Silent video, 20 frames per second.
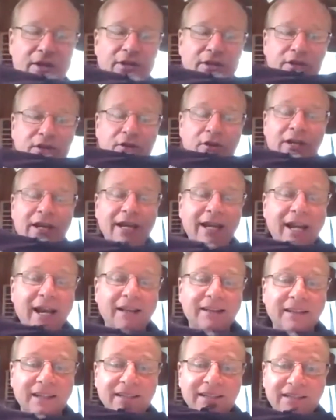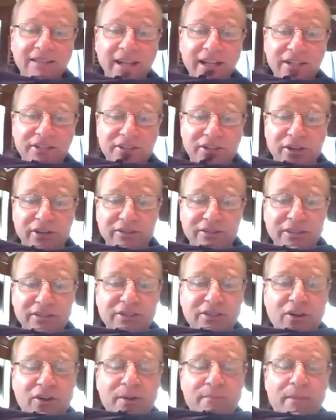You can get these T-shirts.
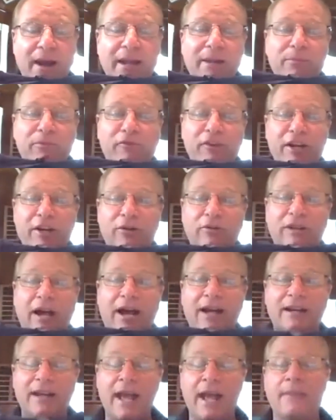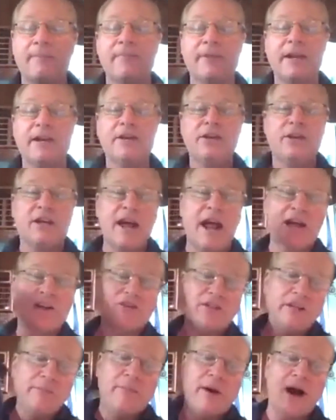Just go to MikeMarino.net. You can
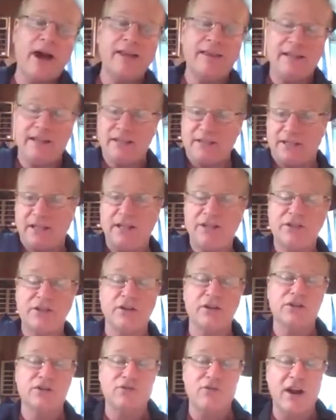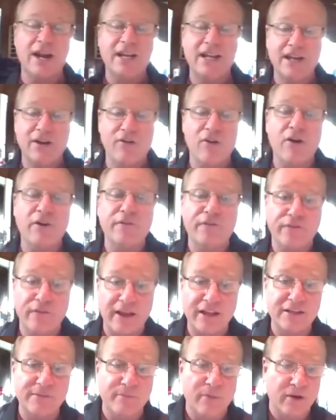actually buy these T-shirts right here on
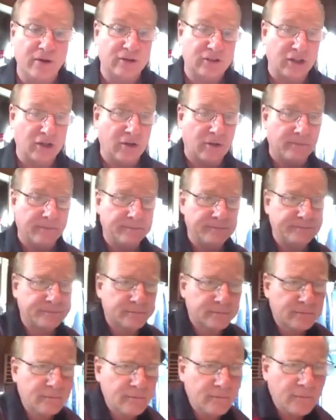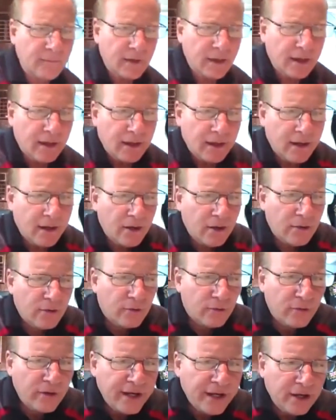Facebook, too.
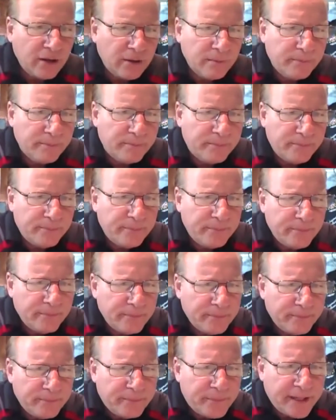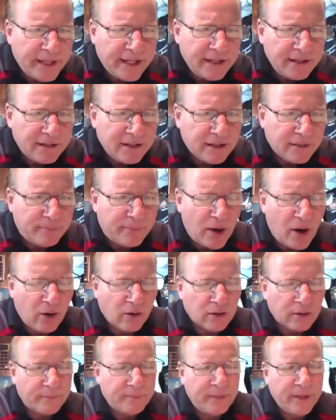Real Pete
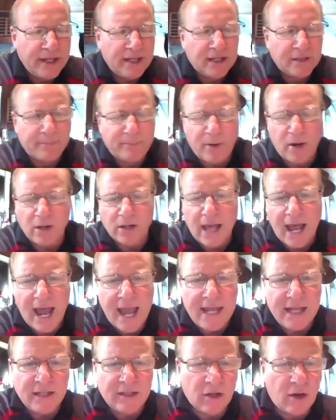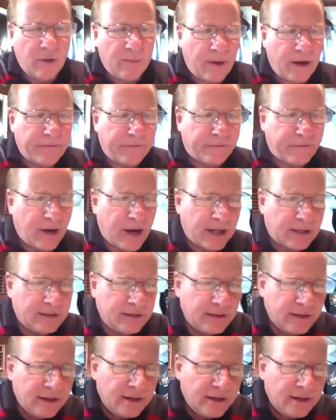Coppola. Pete Coppola, how you doing, my friend?